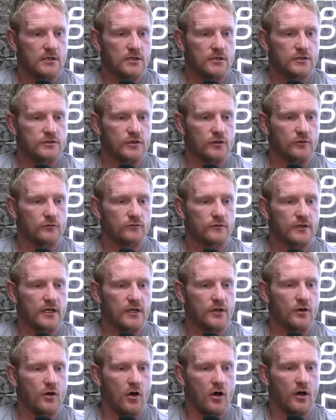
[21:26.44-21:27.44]
So they're
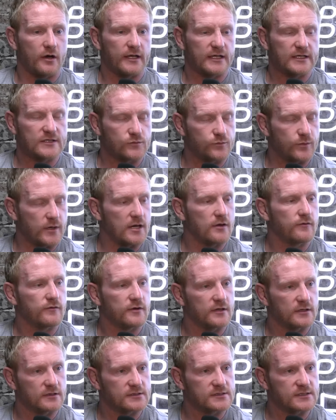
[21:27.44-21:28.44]
not an
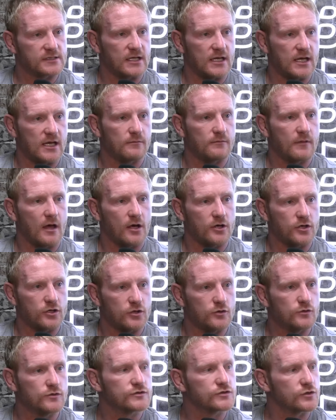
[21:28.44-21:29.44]
experienced team that are
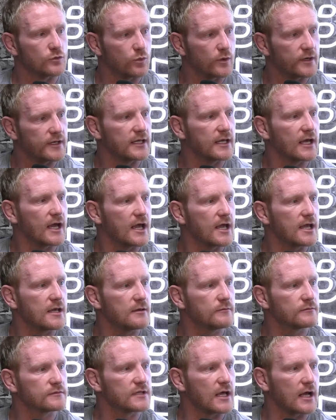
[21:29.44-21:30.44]
used to winning
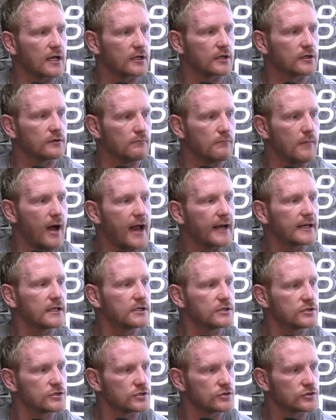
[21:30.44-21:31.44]
games that can
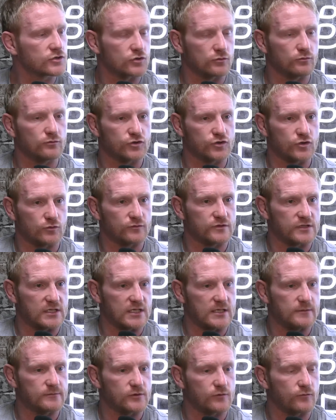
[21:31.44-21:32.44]
manage. Some
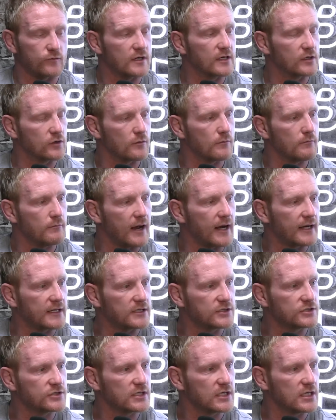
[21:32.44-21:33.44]
teams are really good at
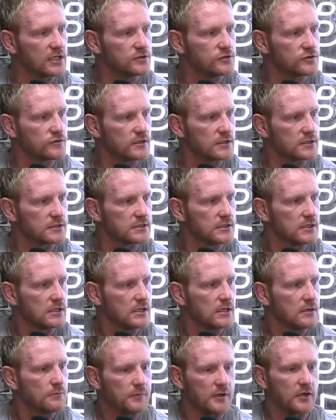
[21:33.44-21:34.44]
managing injuries
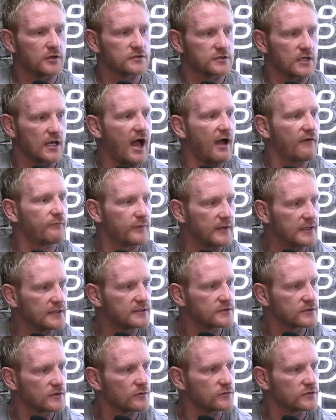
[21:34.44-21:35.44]
because they have
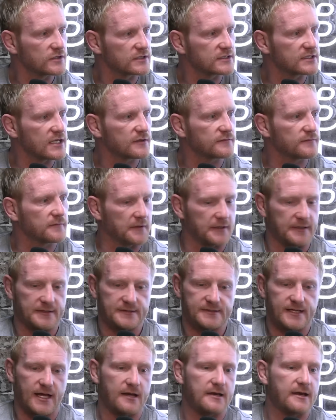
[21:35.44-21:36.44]
been so successful, and
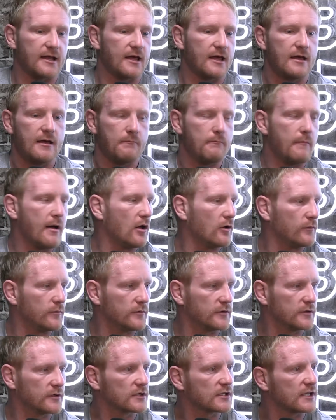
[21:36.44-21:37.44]
it's at
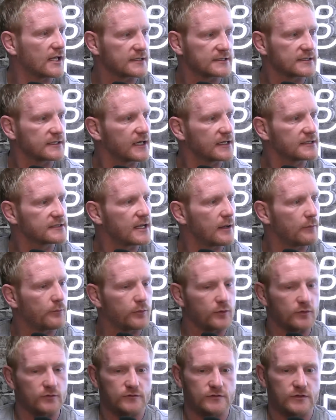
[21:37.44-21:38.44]
Melbourne, classic
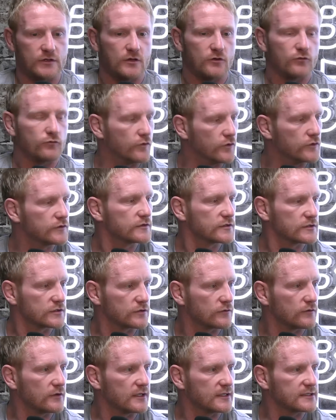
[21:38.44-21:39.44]
examples. Roosters
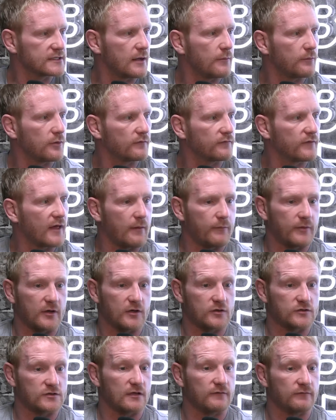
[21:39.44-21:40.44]
are an example of that
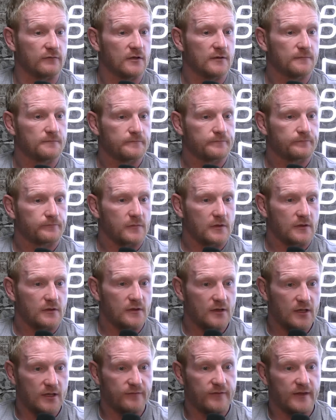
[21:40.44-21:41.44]
because
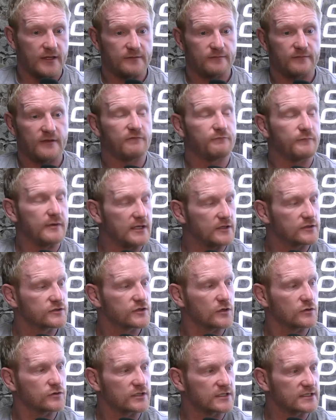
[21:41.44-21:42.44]
they've been
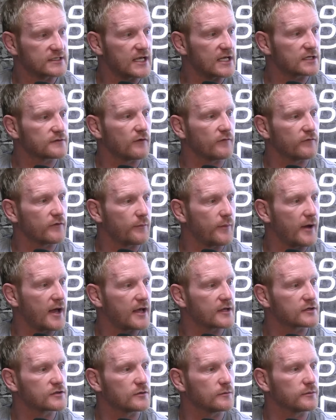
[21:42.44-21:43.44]
so successful over the
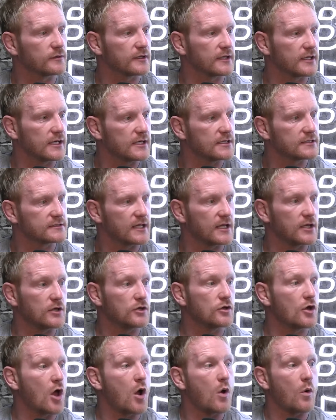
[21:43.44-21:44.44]
past couple of years. They
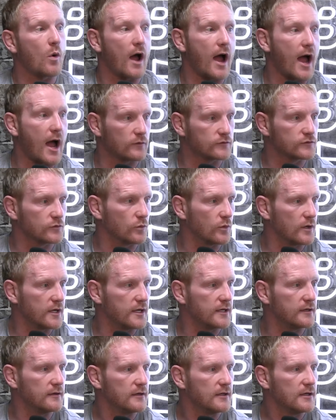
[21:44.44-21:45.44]
know how to
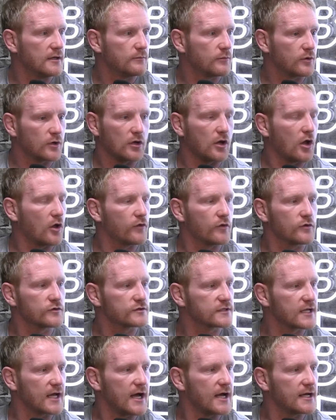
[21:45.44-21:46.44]
win. But a lot of
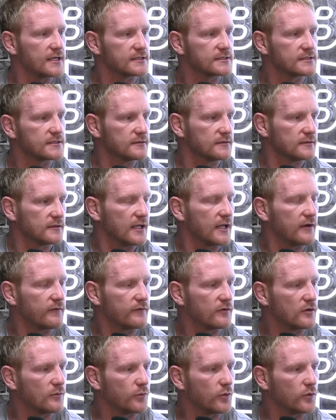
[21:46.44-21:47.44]
those guys there
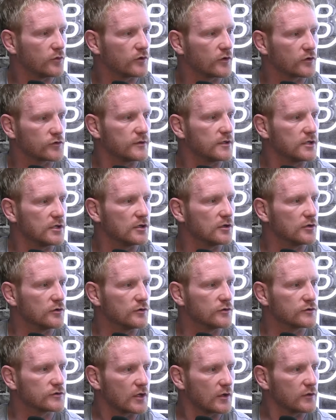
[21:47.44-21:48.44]
at the Bulldogs, when you
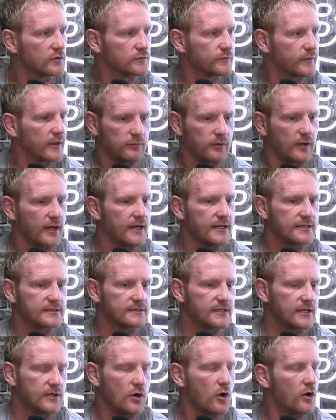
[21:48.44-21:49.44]
lose those big
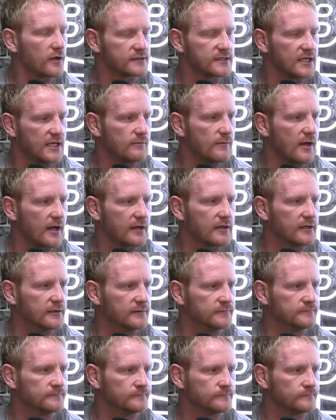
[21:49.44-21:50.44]
players, they're not a team that can,